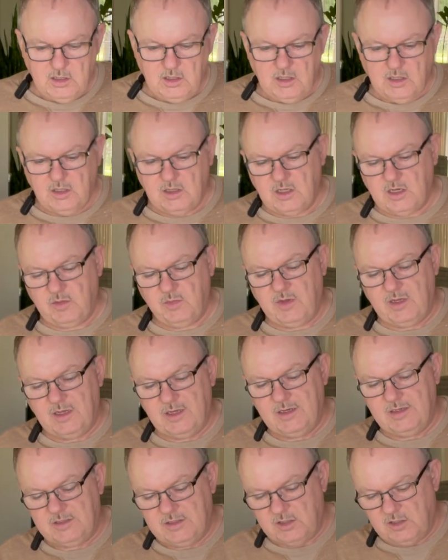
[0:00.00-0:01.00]
and that'll be
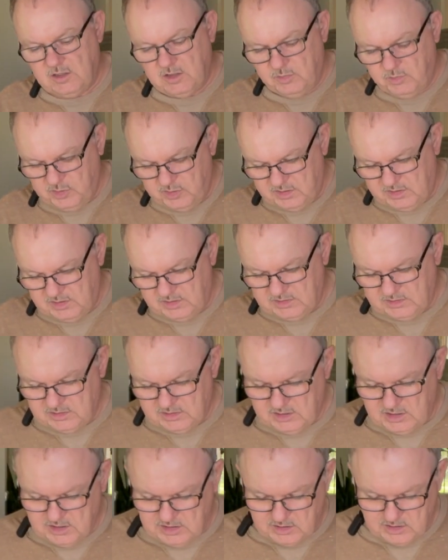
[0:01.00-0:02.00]
easier to put these
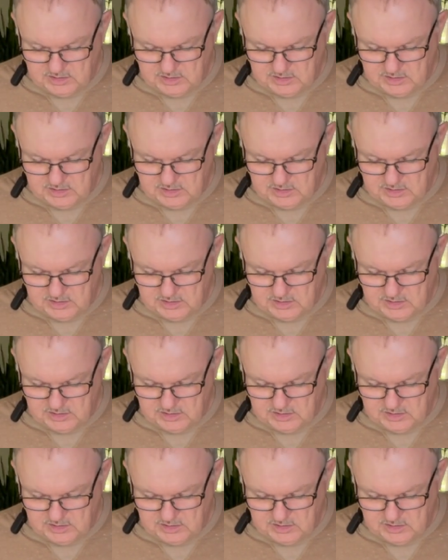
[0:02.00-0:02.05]
together.